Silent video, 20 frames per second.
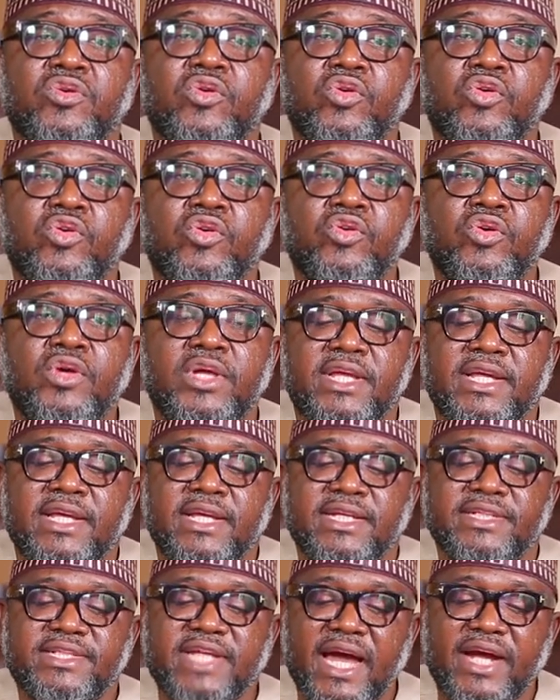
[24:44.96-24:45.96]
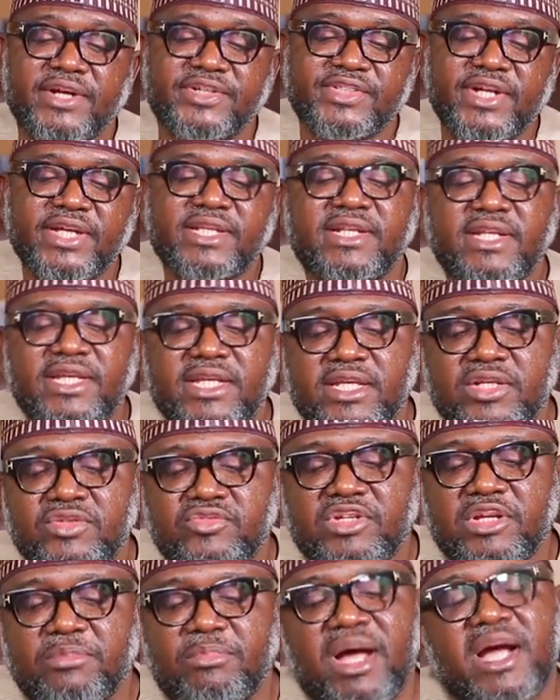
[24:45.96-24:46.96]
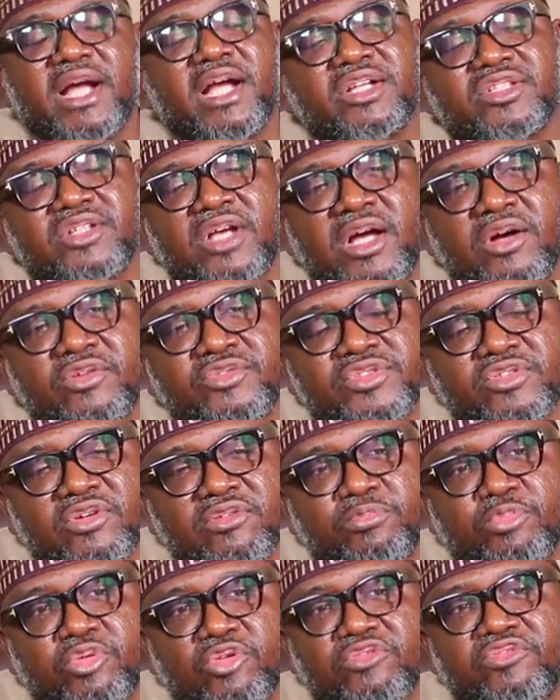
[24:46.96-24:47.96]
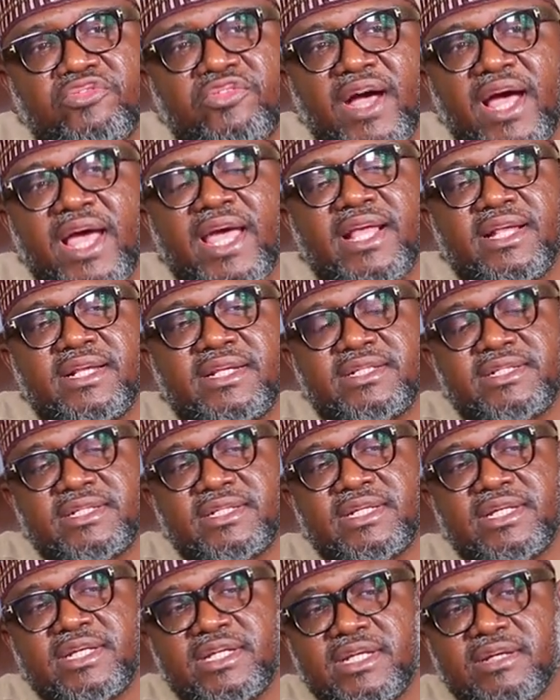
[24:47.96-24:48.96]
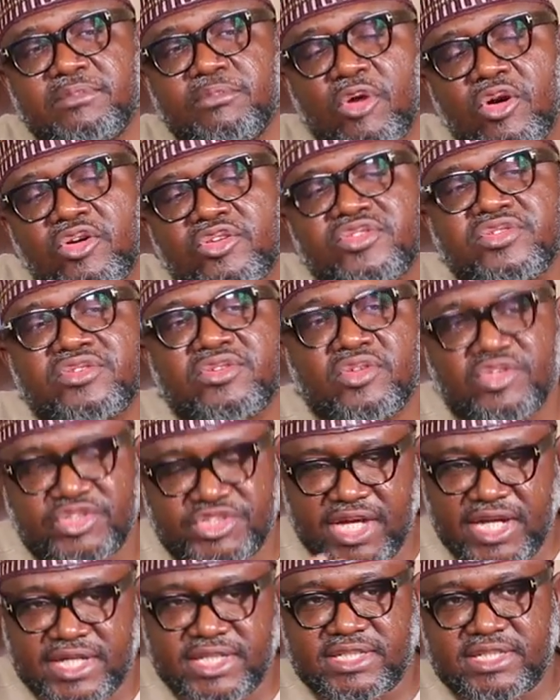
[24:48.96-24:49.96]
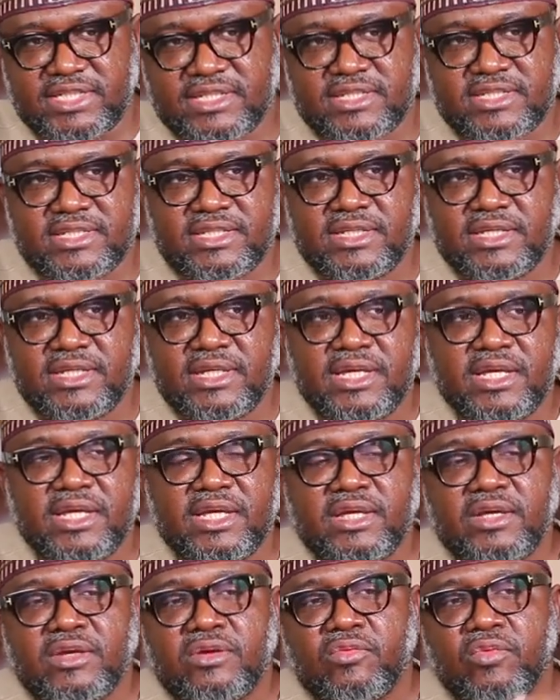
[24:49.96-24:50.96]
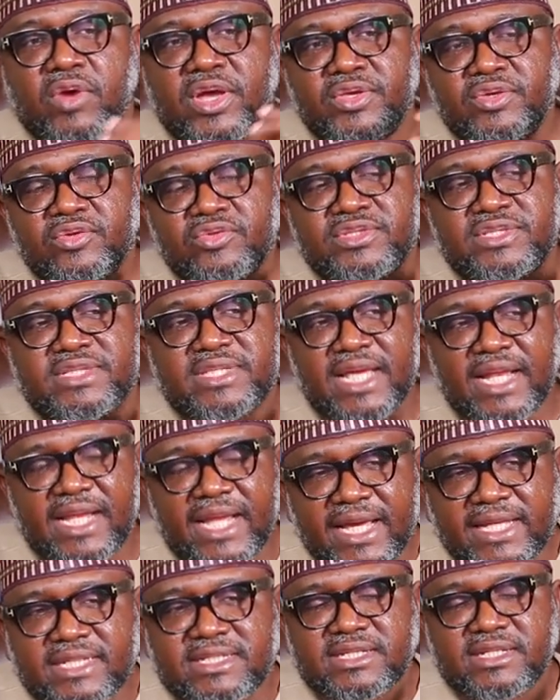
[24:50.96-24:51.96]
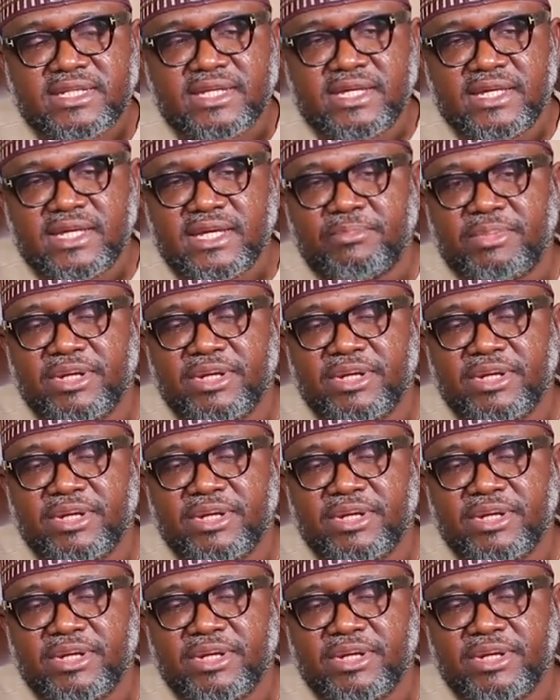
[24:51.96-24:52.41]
go directly into the bank accounts of profiled mosques or charities. When you select a